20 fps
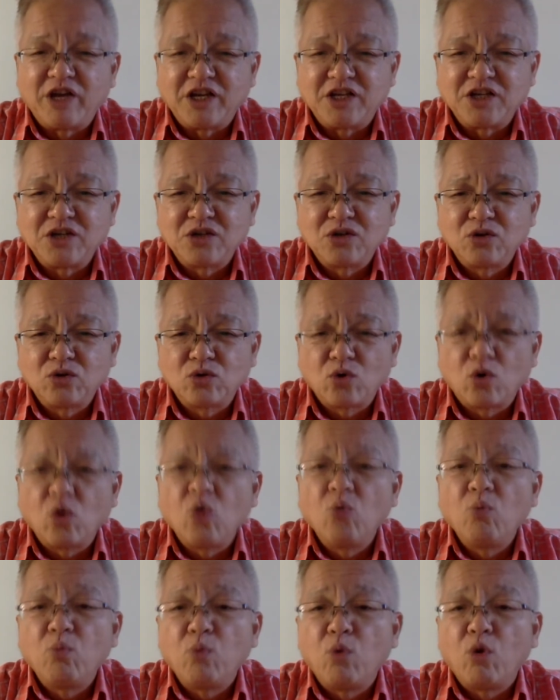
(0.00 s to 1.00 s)
is
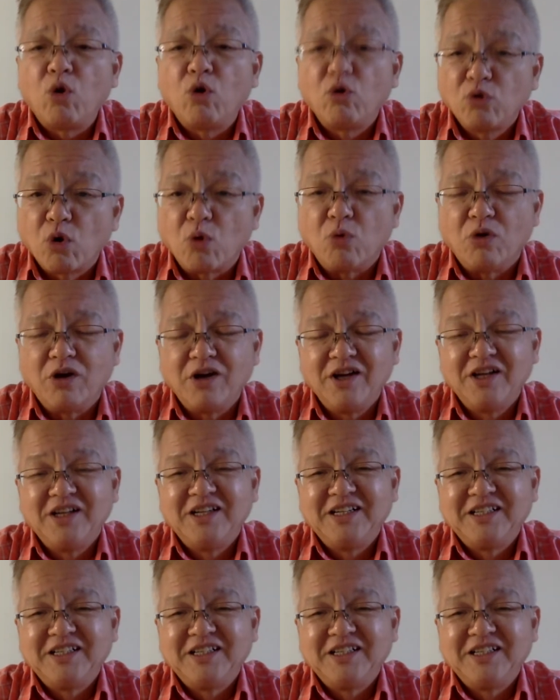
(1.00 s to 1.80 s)
Dongbo Rou.